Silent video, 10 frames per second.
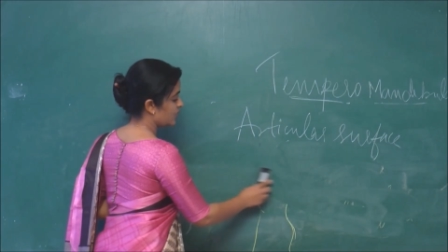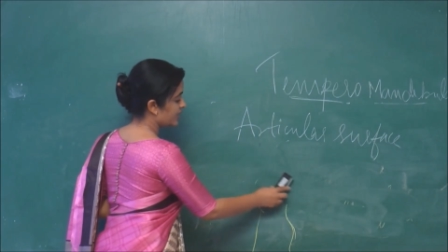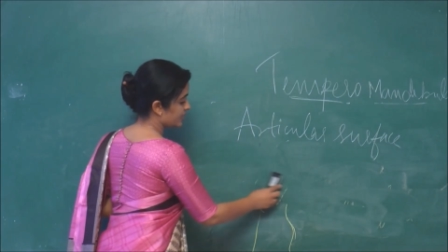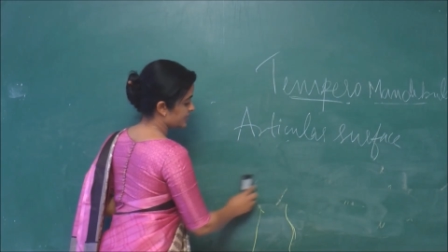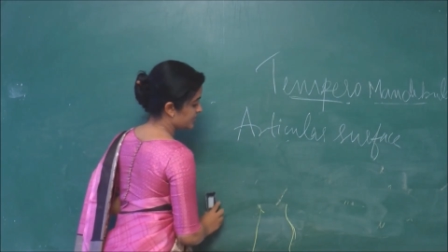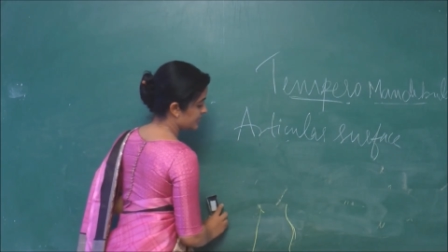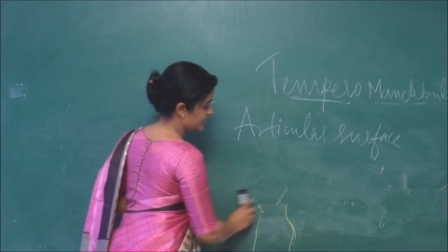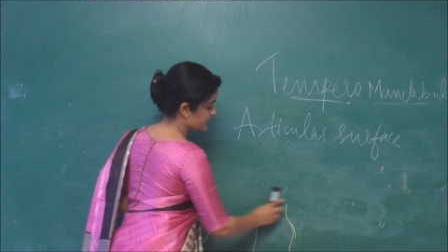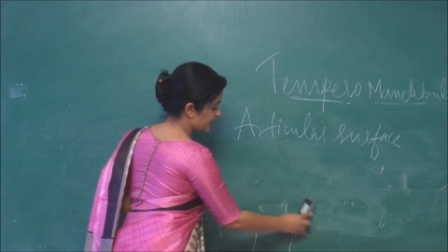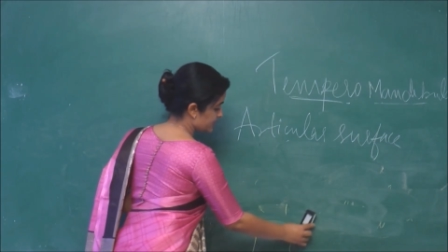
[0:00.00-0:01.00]
we consider
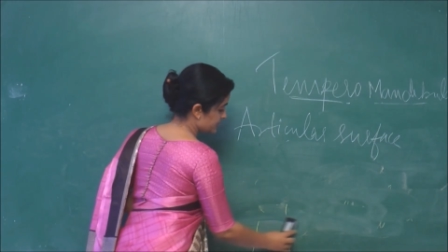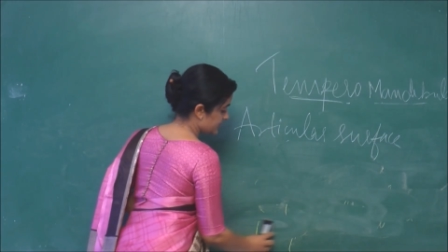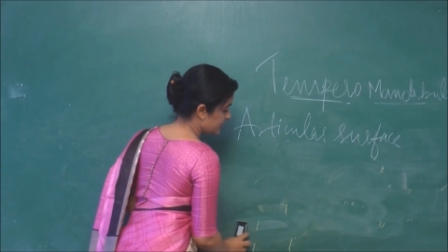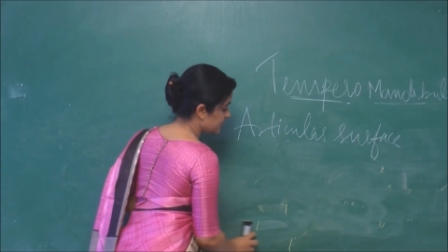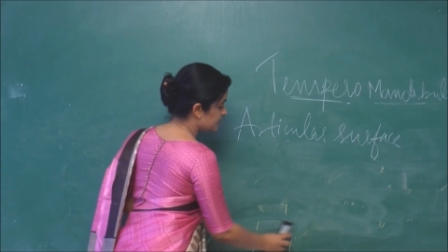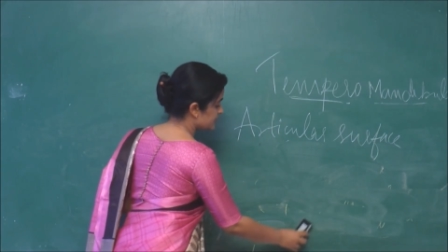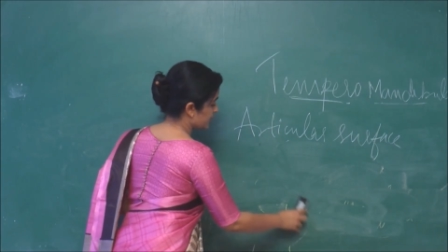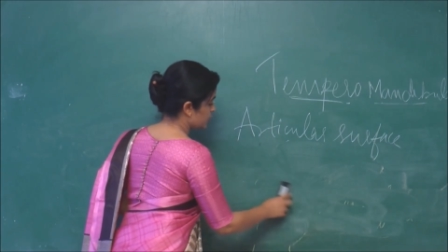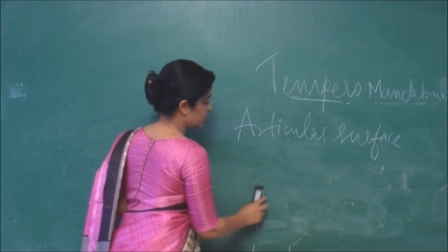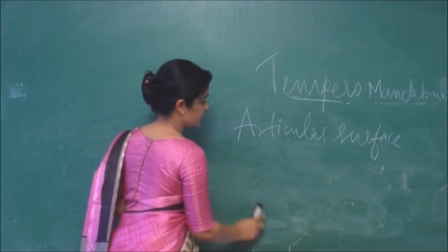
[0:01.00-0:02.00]
this as a single
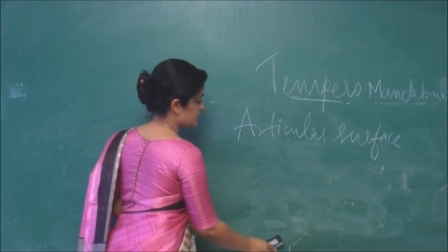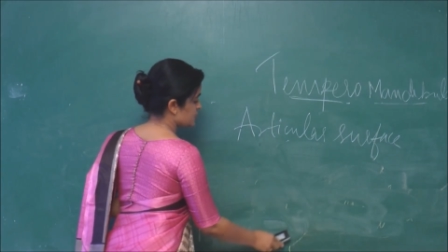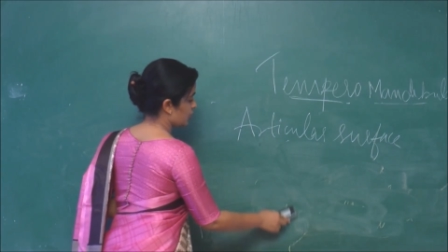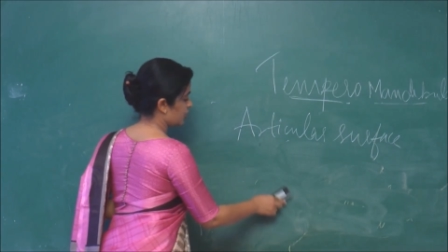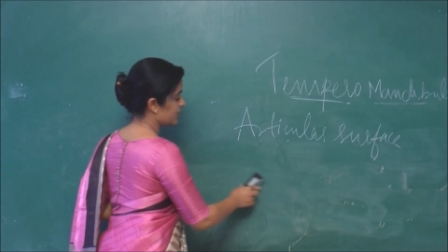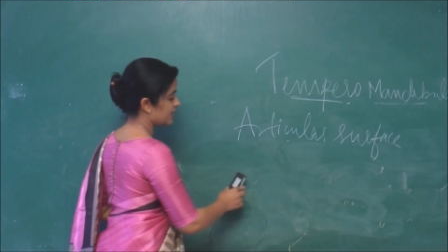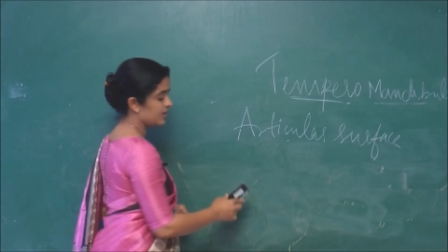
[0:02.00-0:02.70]
synovial joint?